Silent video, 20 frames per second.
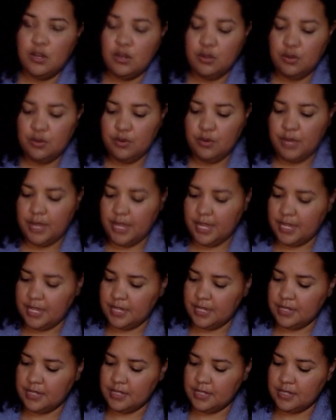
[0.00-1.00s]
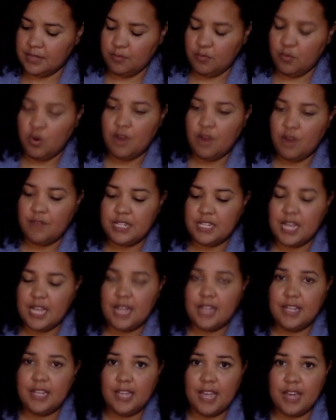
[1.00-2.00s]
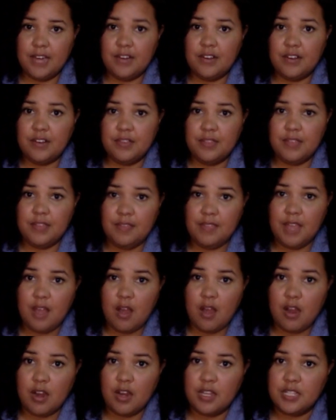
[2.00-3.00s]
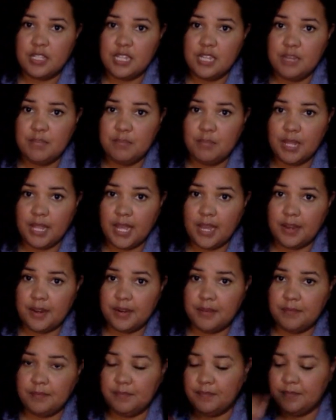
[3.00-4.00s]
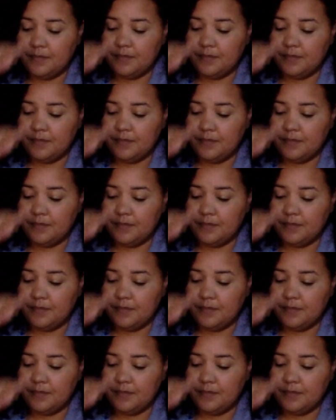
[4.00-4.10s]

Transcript: is more of a delegator than they are a team player.